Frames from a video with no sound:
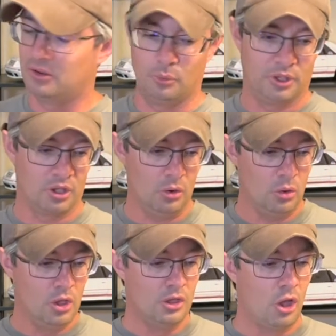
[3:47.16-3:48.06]
we go.
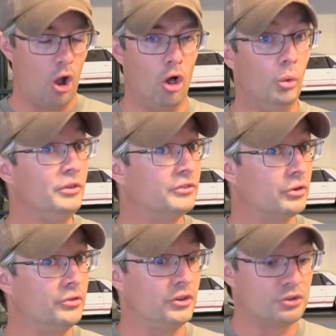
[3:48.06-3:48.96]
Always
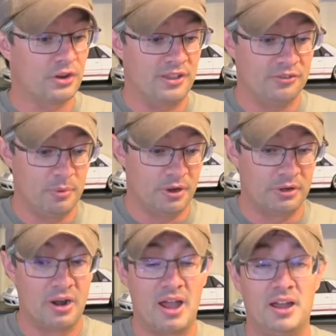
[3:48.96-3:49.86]
turn the
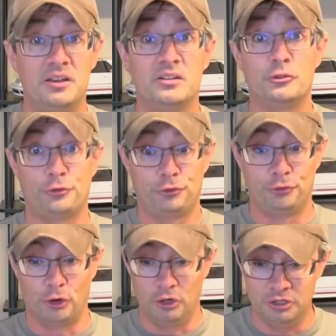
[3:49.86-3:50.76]
transmitter on
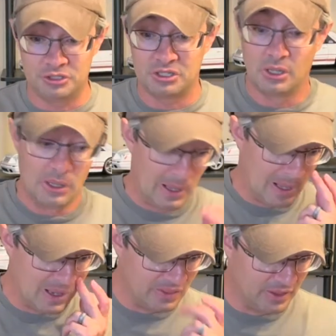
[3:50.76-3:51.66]
first,
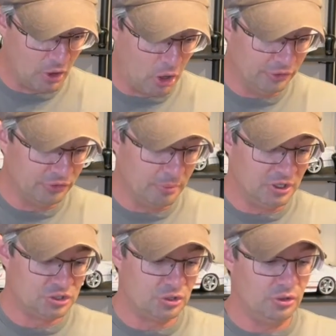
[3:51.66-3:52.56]
and then also
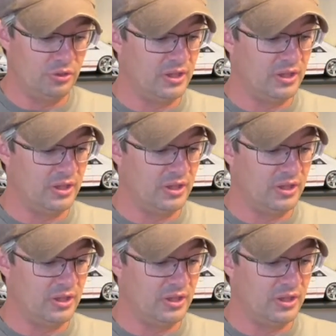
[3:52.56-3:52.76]
make sure that